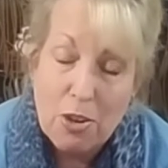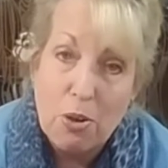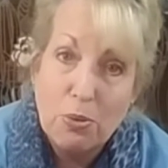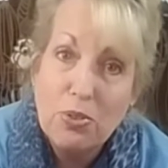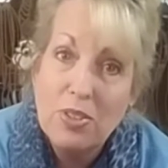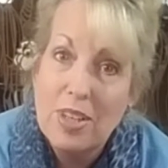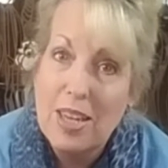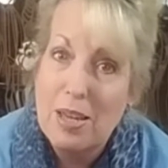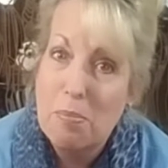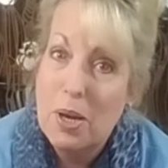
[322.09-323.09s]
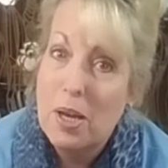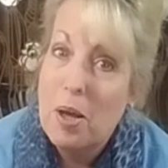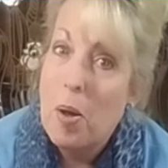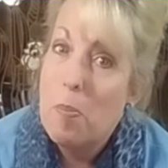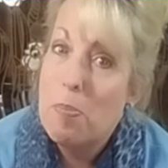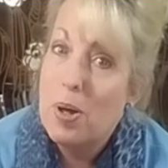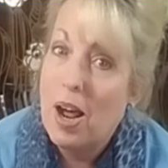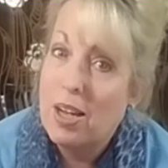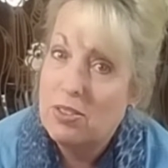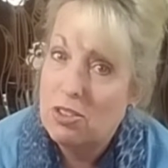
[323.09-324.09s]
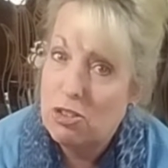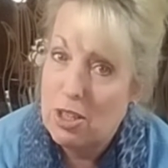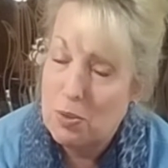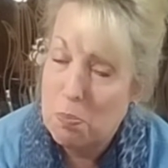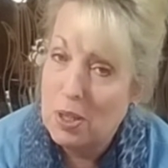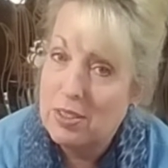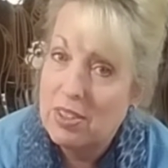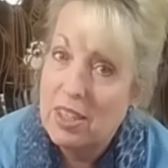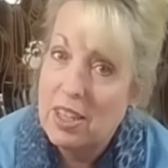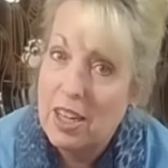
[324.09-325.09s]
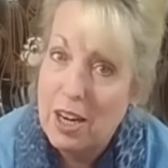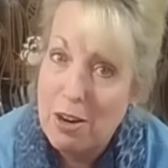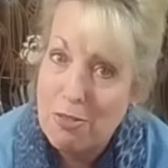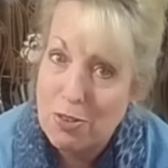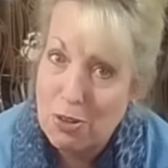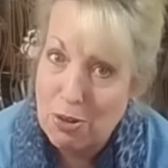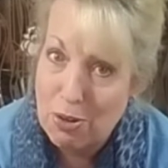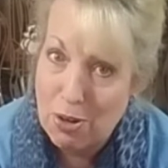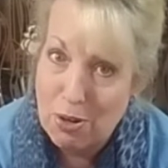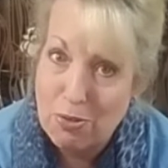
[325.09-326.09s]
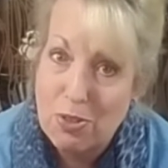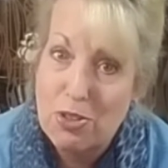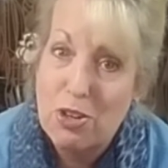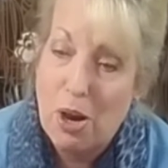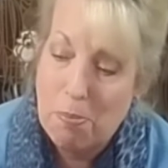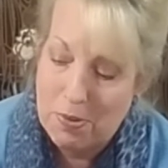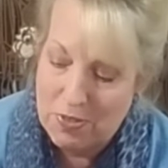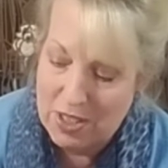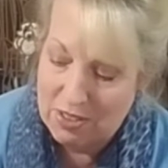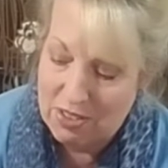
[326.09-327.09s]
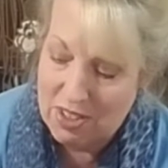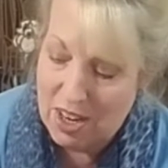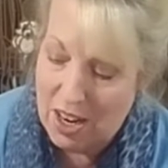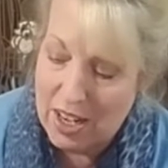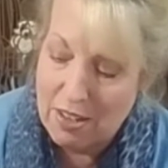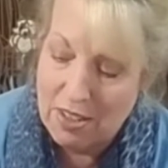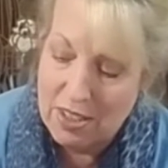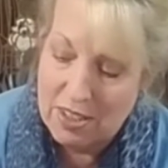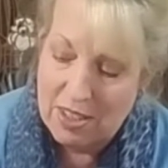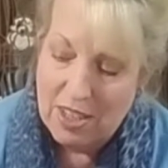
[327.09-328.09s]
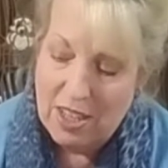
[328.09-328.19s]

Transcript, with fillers: No steam, but I suggest placing a cover over top of this to iron it